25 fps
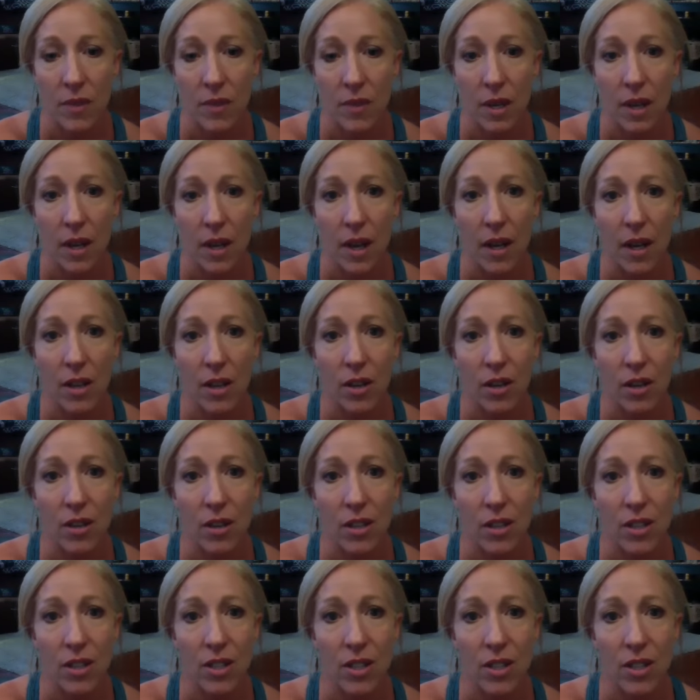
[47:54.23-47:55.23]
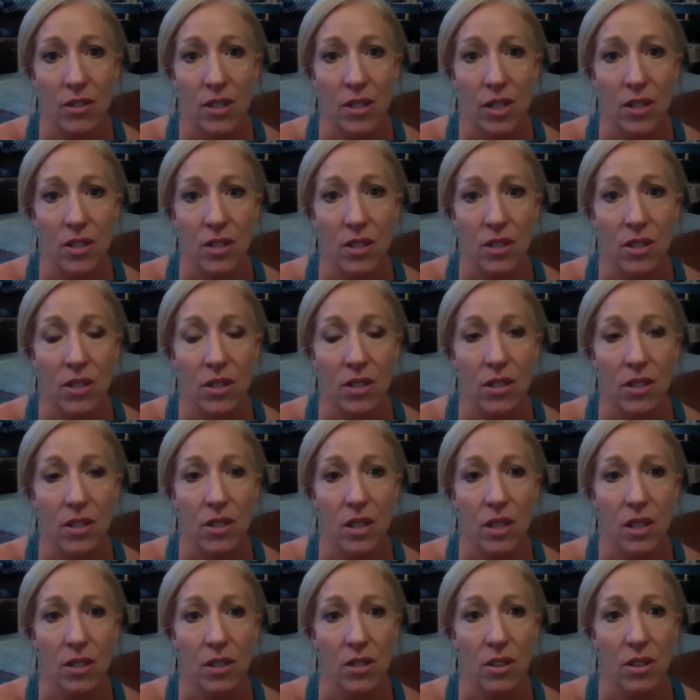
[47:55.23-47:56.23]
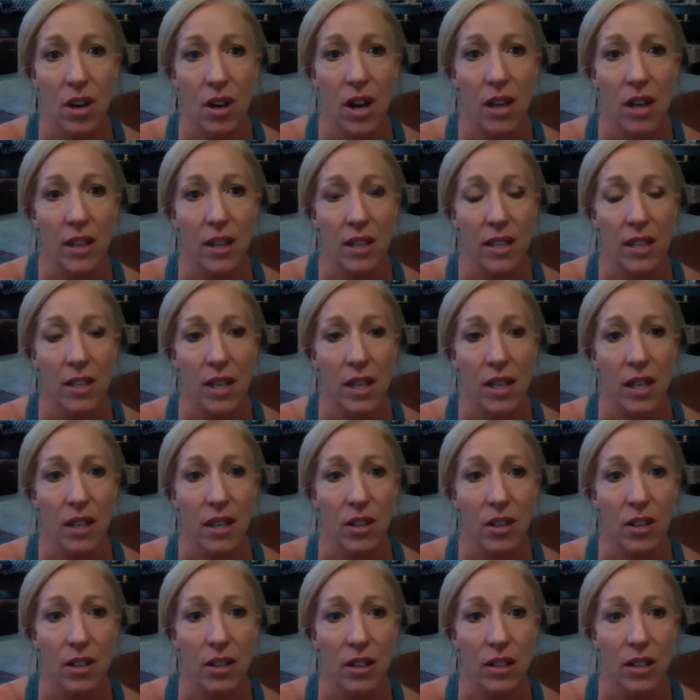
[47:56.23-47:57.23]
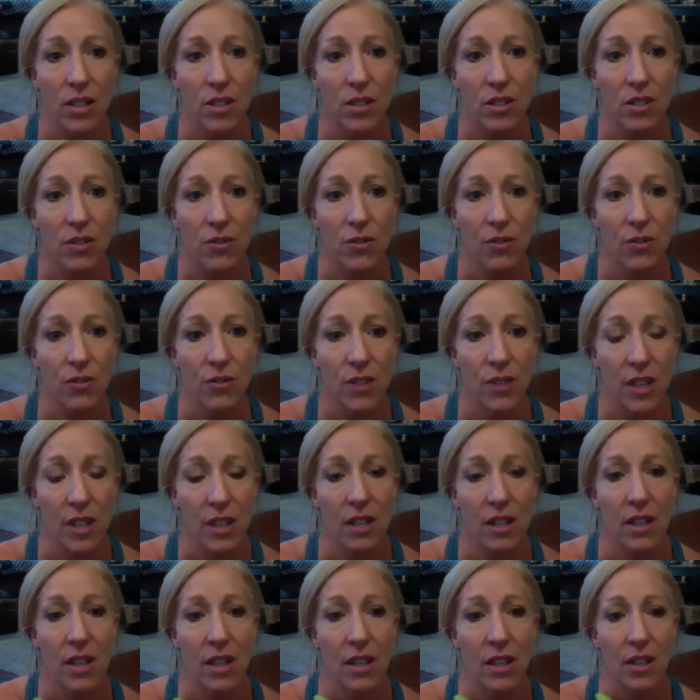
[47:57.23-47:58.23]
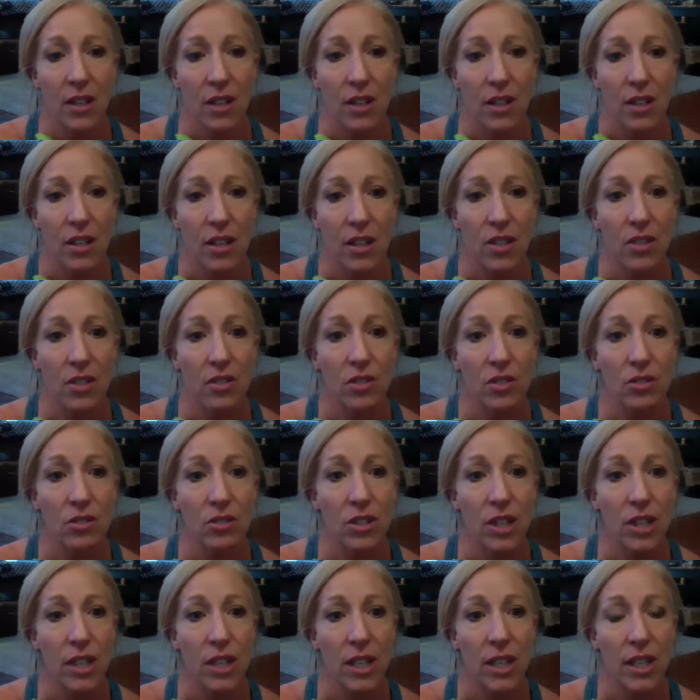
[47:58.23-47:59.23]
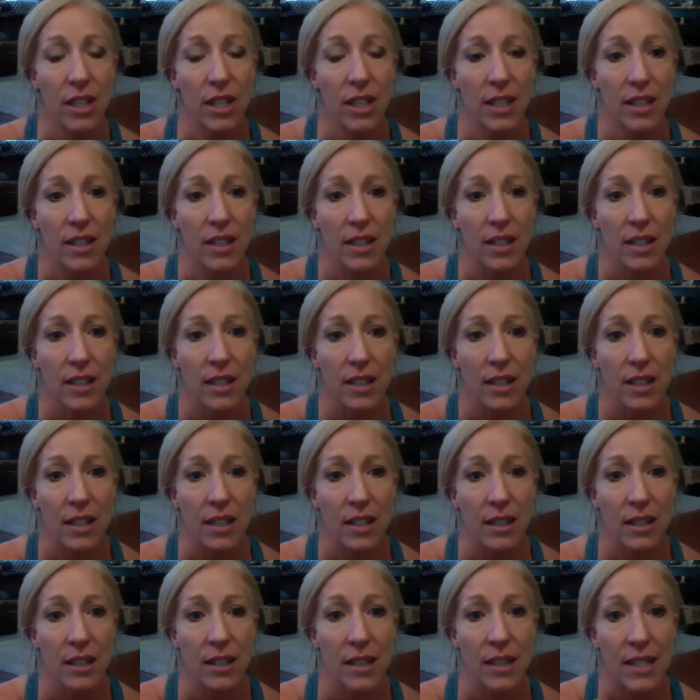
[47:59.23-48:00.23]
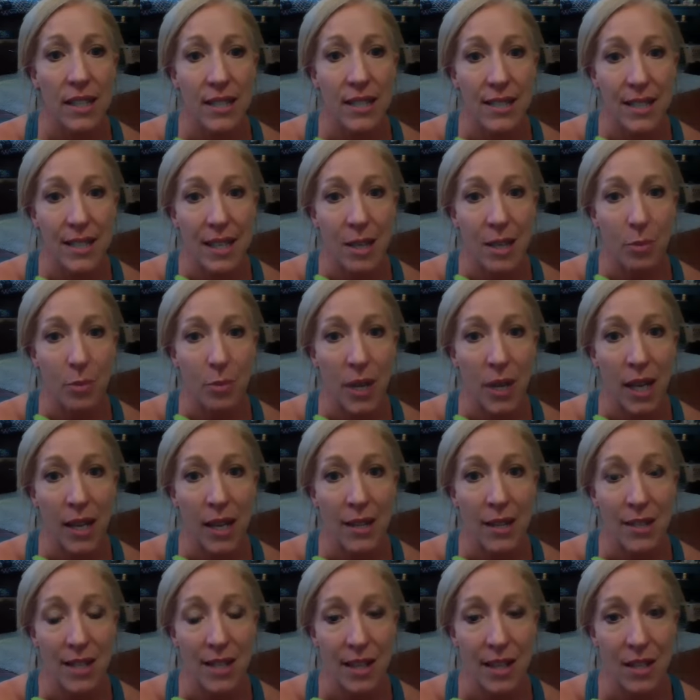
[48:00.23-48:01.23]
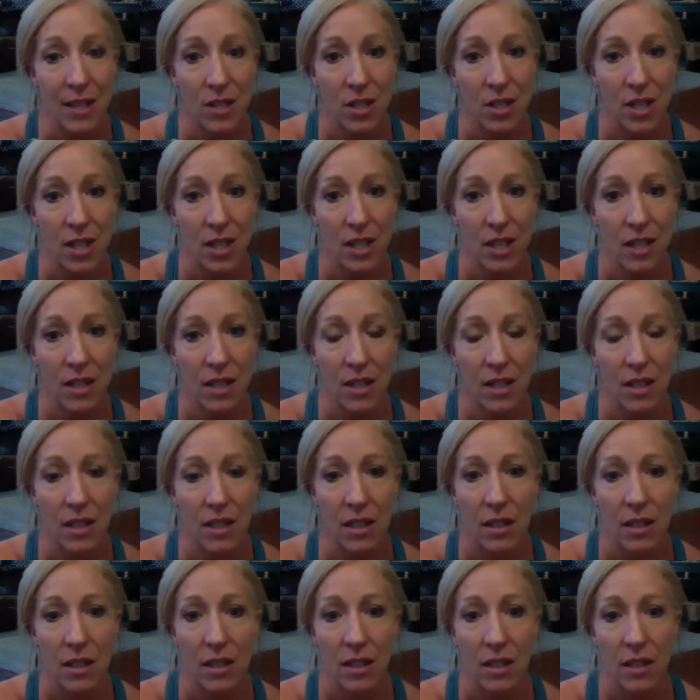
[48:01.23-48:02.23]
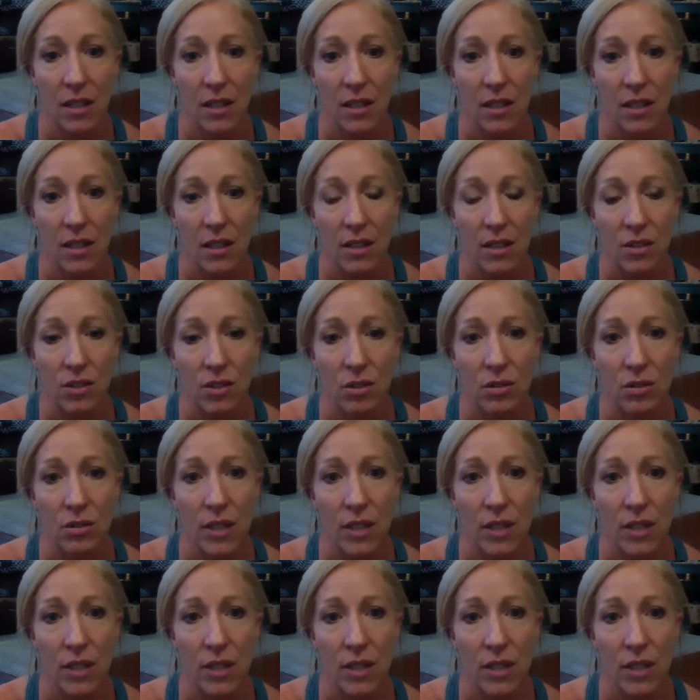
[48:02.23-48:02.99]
encourage you to acknowledge. I encourage you to feel. I encourage you to look, listen, pay attention. Don't let